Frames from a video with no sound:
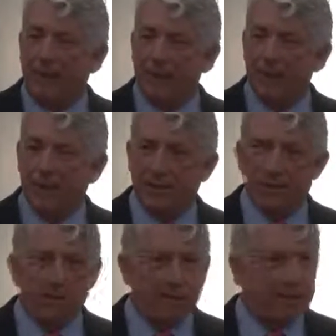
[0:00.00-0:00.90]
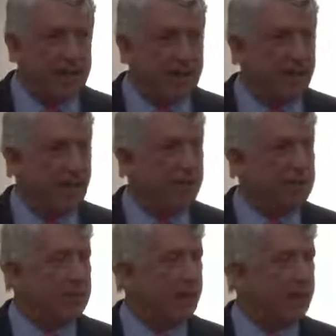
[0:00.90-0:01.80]
uses the best
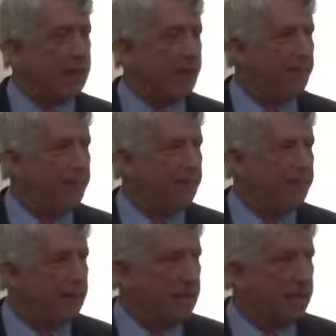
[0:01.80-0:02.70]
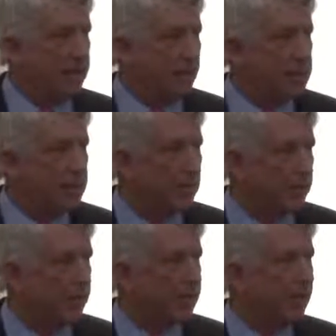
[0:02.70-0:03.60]
technology, that we have the most
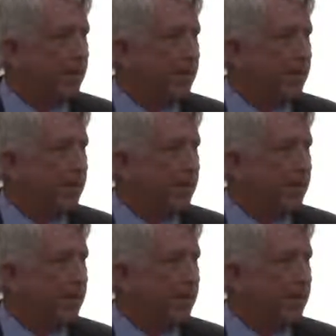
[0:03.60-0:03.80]
current